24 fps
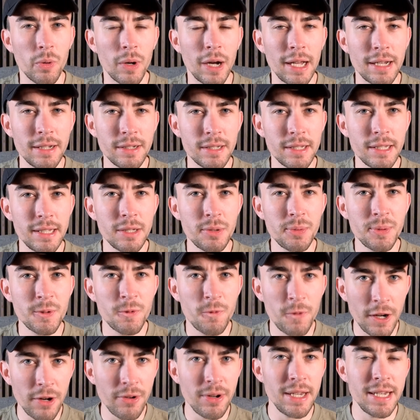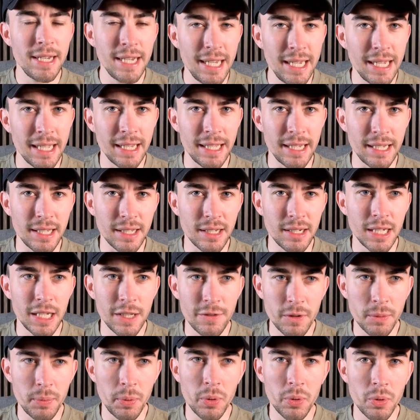And this was very nearly
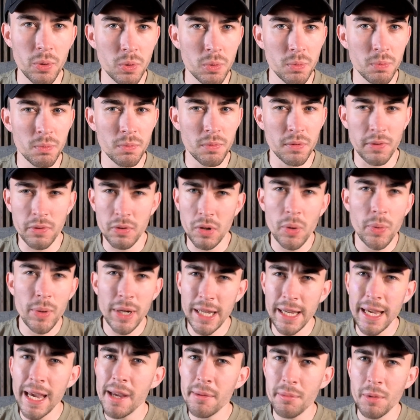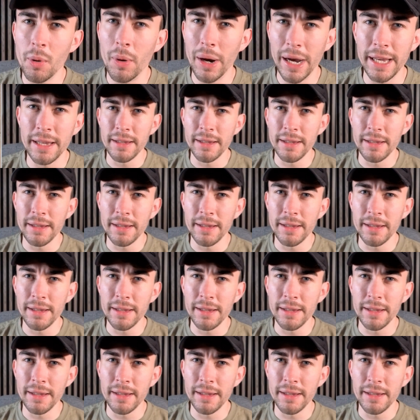Liverpool throwing the game away.